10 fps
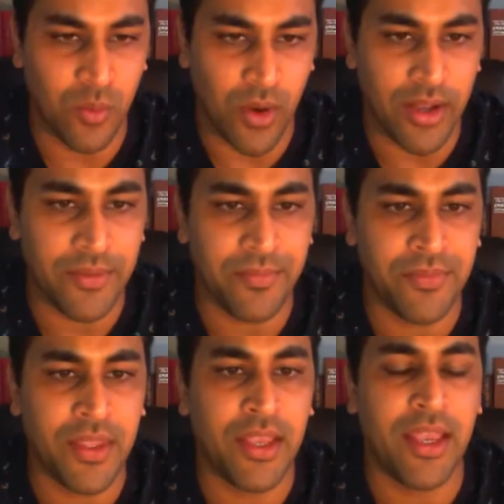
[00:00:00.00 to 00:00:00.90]
1,
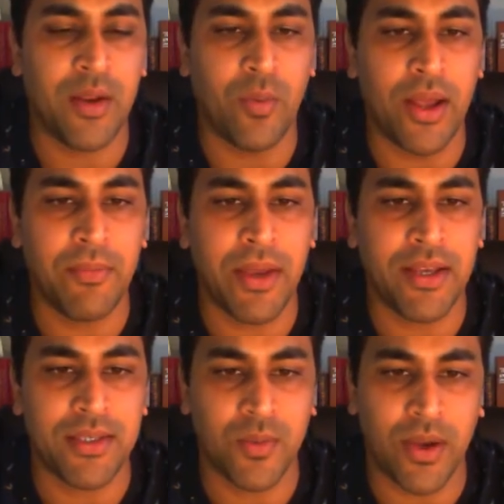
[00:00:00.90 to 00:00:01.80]
and 1
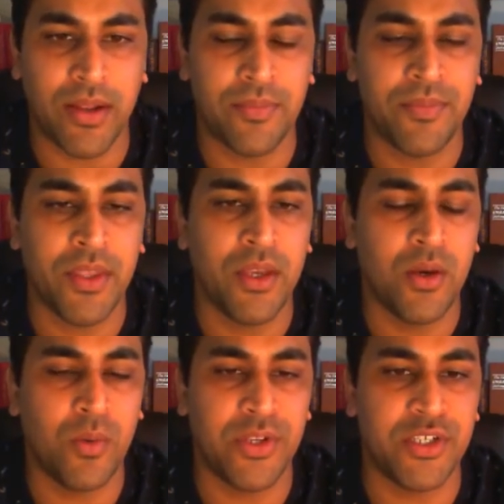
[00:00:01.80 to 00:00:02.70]
minus 1,
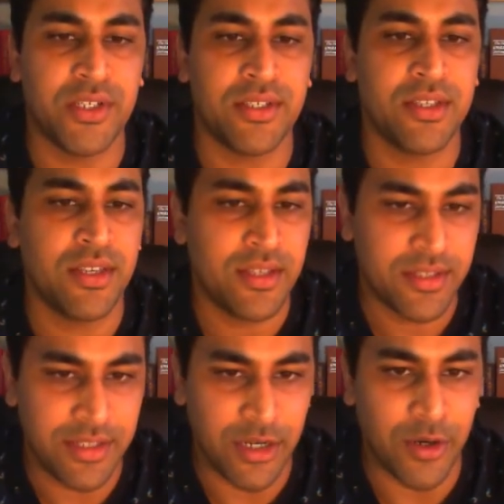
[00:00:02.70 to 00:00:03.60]
which is
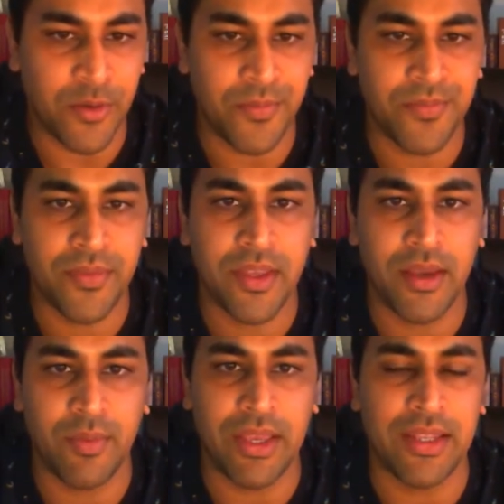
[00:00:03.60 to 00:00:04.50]
0.
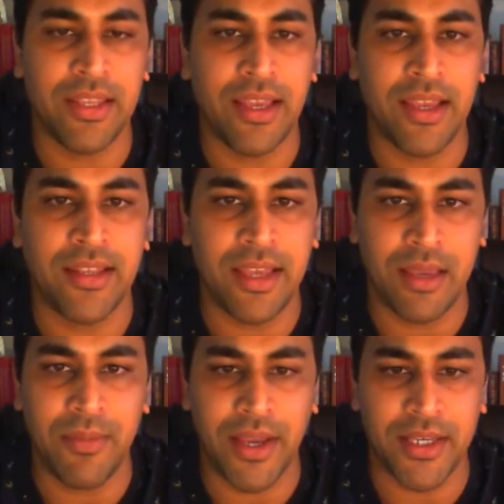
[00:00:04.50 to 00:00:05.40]
And we indicate a
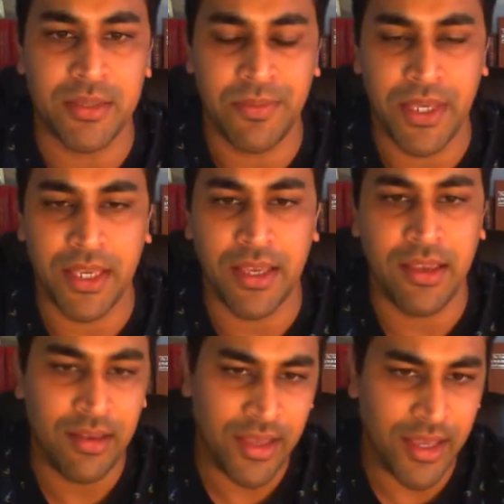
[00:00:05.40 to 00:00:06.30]
minus b
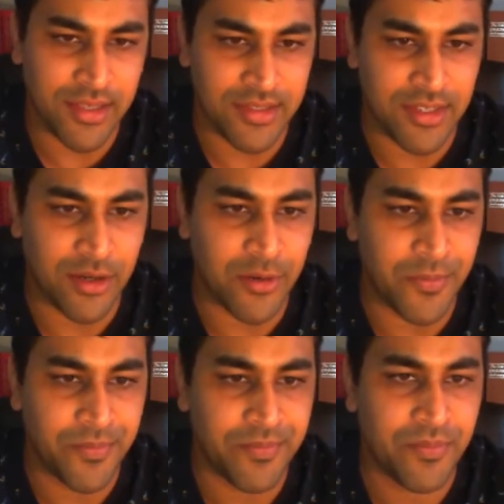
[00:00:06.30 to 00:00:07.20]
as 0.
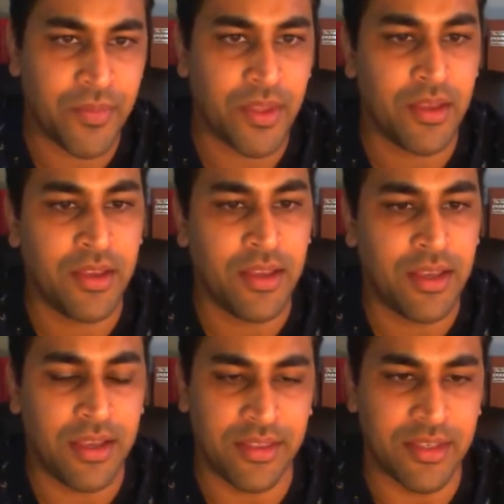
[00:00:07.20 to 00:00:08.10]

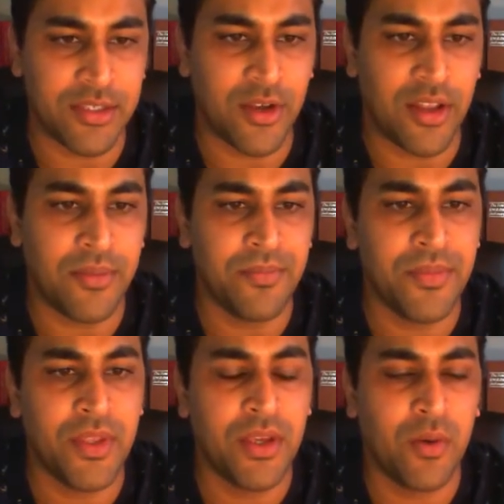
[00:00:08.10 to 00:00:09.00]
In this column,
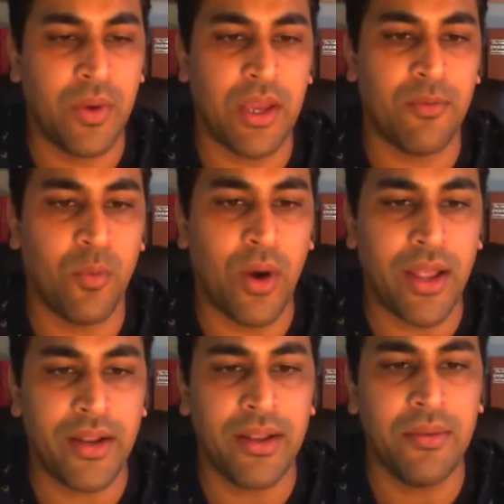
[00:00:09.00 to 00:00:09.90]
we have
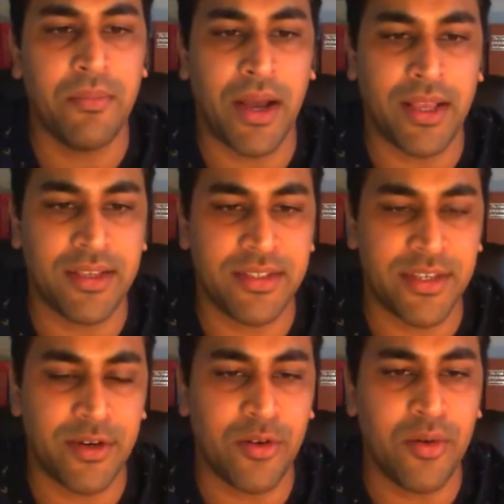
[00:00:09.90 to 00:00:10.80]
1 minus
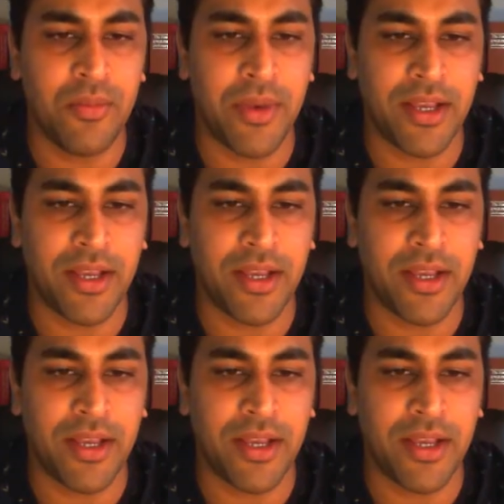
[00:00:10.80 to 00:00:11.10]
0,